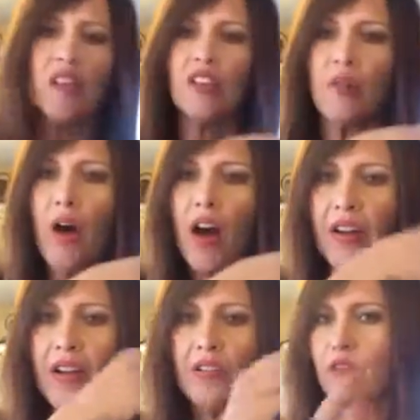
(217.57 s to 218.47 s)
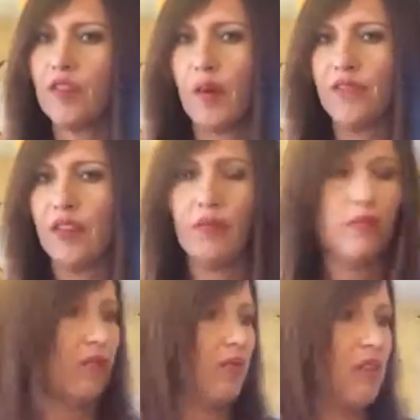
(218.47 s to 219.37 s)
the slip pocket for my phone.
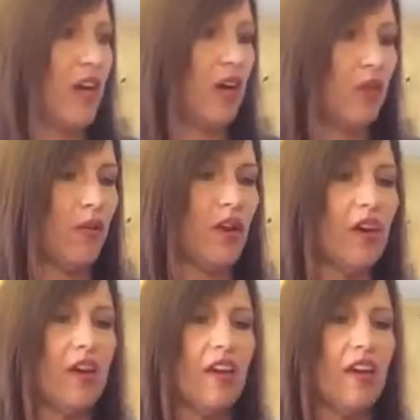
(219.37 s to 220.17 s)
So